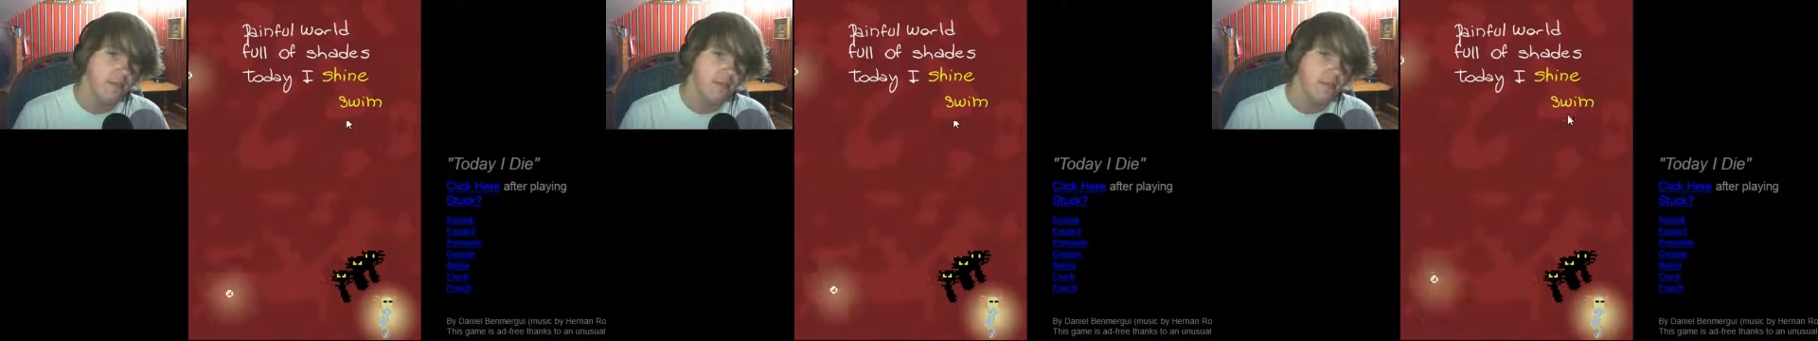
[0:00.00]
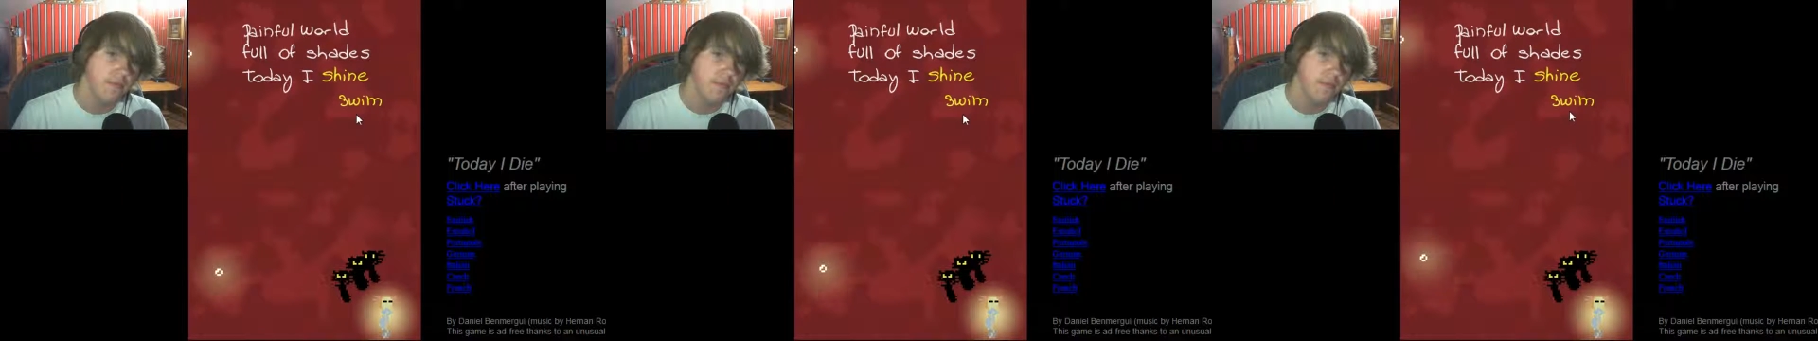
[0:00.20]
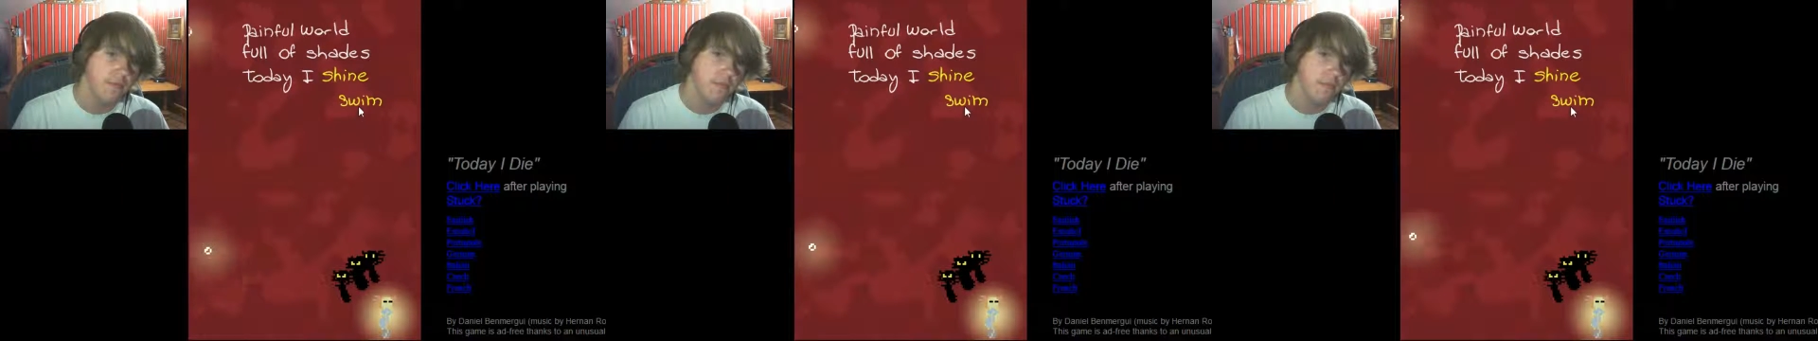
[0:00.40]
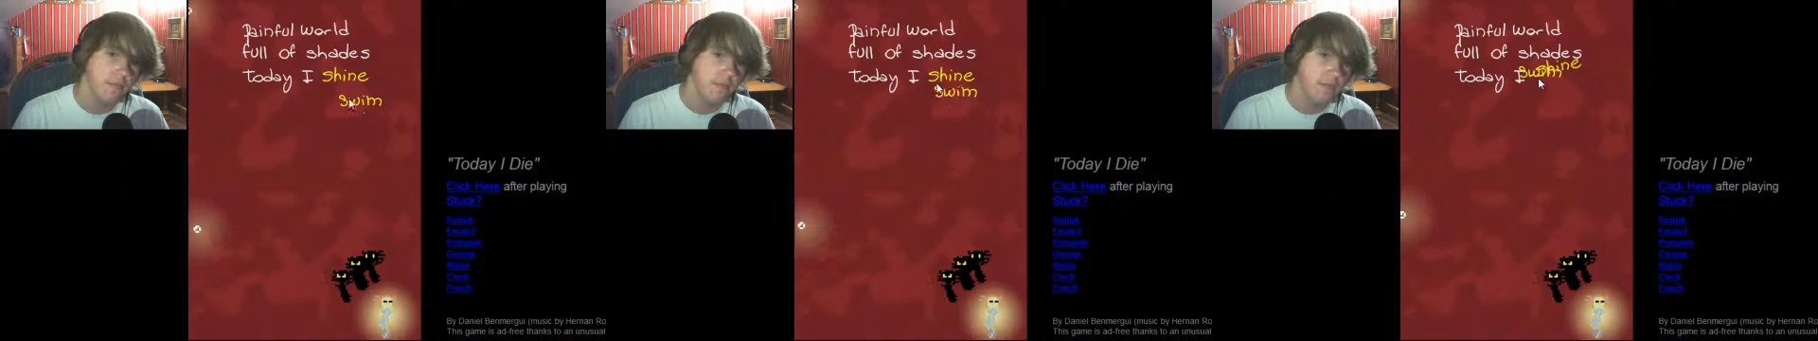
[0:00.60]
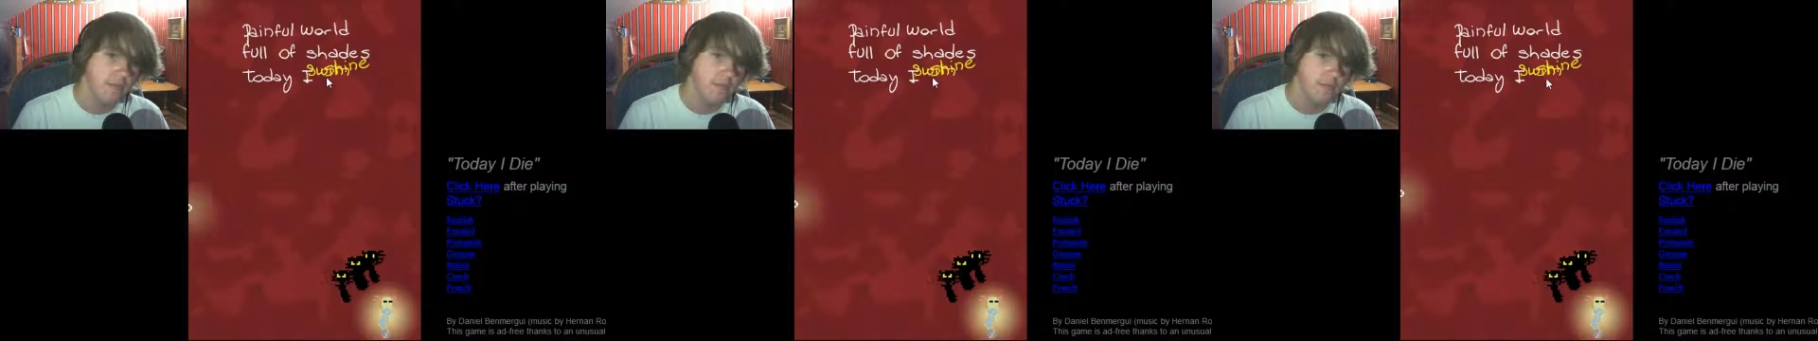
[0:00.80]

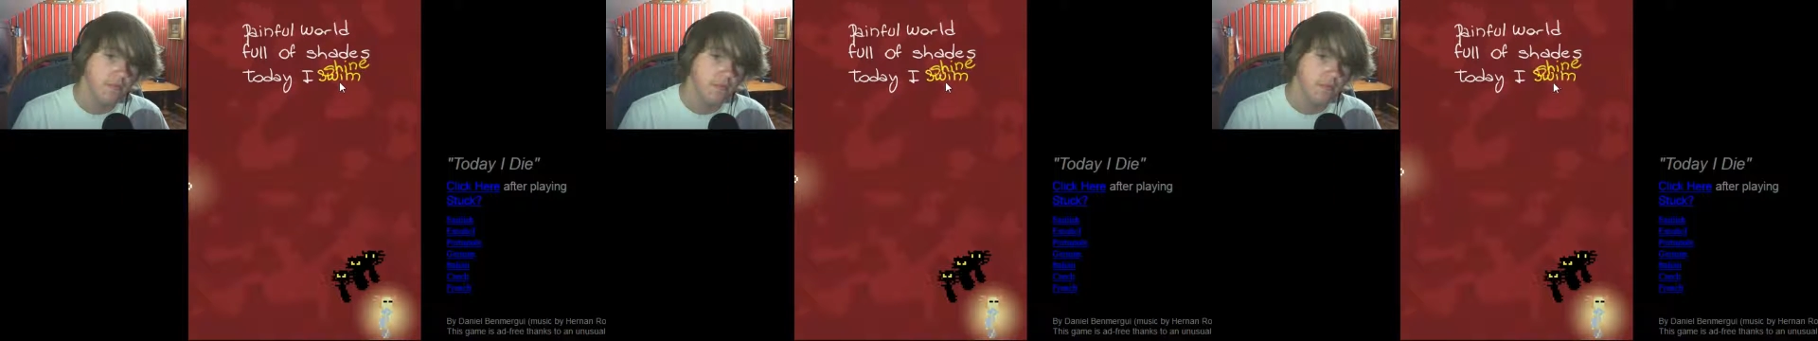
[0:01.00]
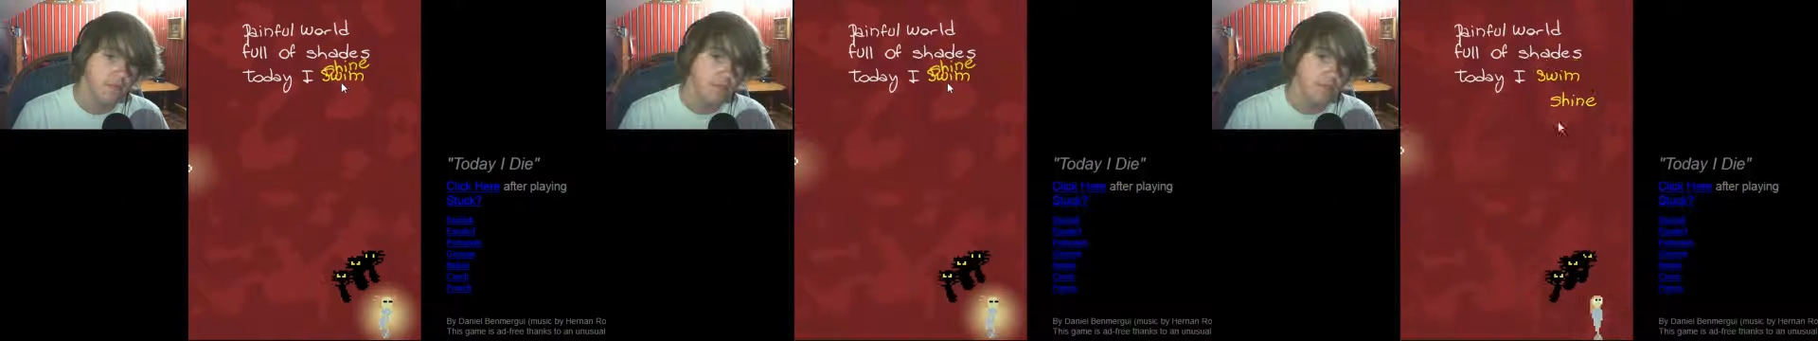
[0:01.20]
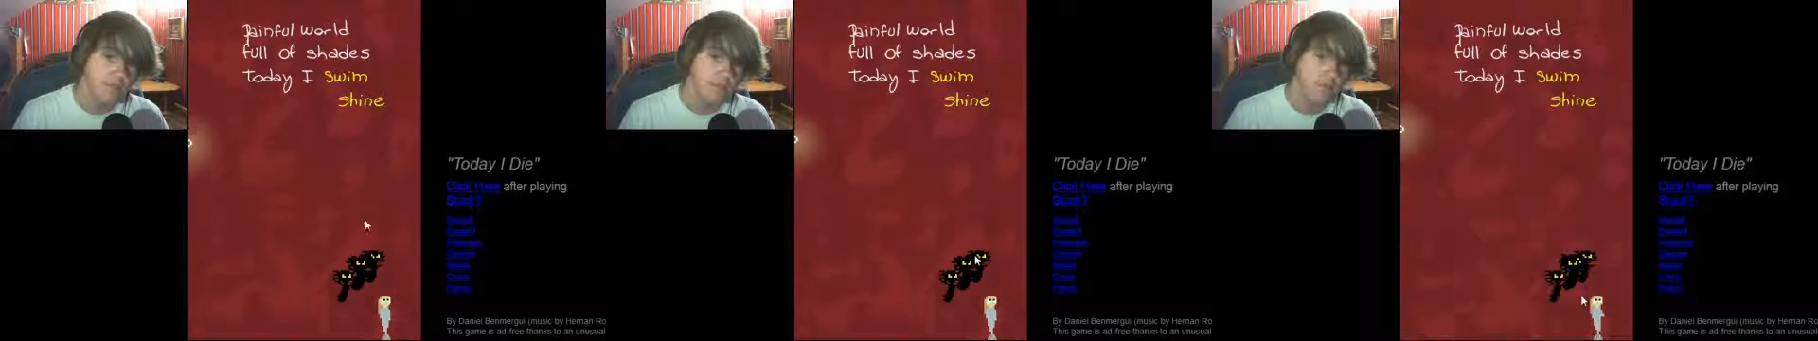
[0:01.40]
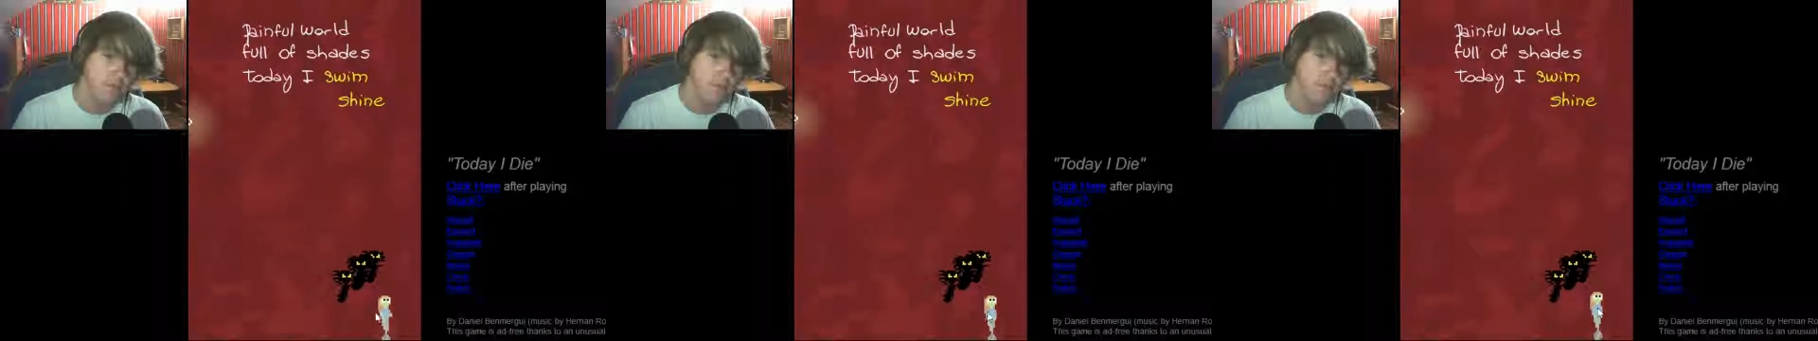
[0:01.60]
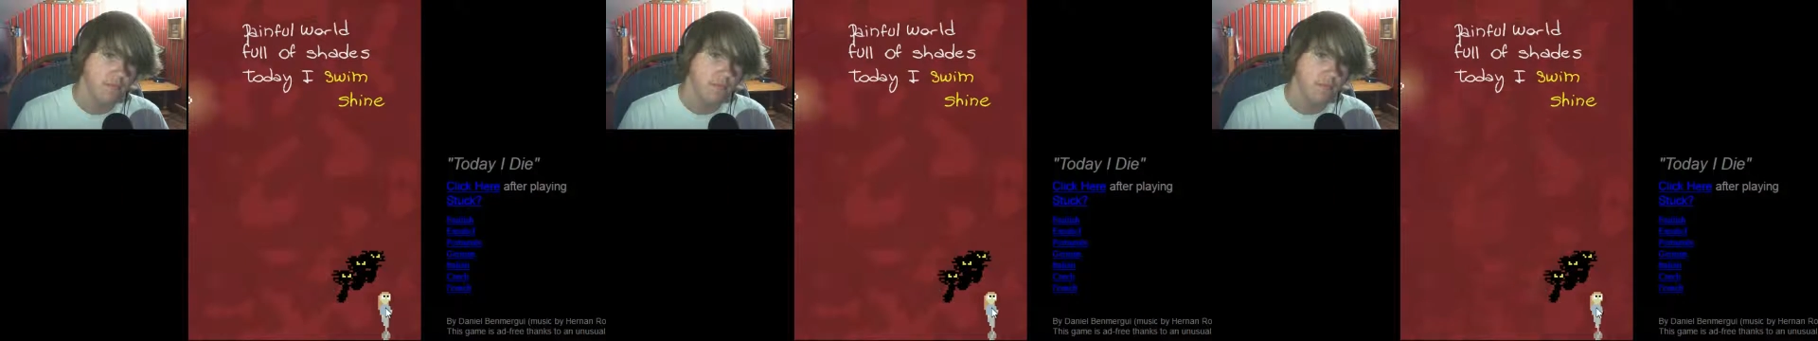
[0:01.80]
Nobody speaks.